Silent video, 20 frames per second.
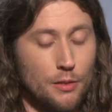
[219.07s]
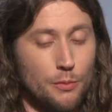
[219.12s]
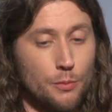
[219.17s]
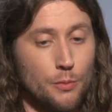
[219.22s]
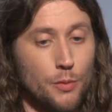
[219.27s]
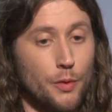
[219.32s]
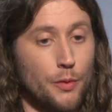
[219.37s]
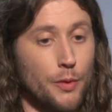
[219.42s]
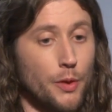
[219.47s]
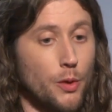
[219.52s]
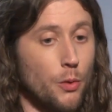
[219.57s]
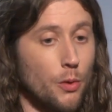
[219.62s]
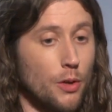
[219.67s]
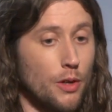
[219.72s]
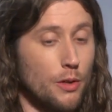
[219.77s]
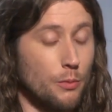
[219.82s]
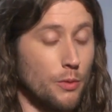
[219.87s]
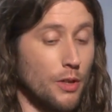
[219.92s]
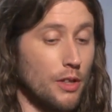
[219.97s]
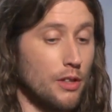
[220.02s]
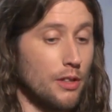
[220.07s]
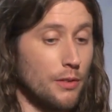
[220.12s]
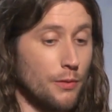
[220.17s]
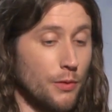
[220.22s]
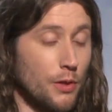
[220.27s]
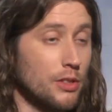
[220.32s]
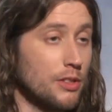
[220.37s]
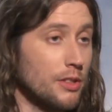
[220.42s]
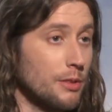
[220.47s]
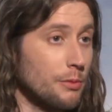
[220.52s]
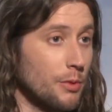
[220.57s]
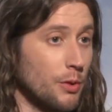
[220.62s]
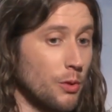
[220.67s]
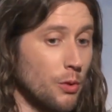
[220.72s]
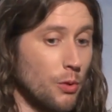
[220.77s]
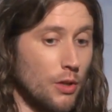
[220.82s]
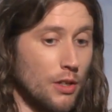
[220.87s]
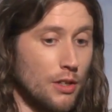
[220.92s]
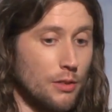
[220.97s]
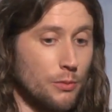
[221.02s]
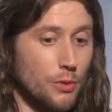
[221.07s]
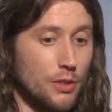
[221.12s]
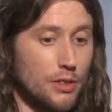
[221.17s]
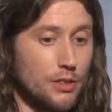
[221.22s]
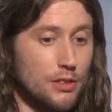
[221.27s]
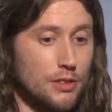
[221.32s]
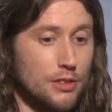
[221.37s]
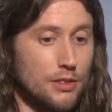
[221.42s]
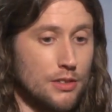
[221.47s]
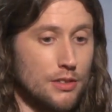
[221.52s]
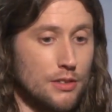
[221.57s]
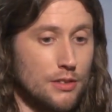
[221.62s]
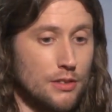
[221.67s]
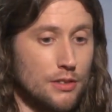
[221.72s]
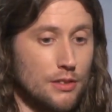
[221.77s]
we recorded one. The first thing we recorded was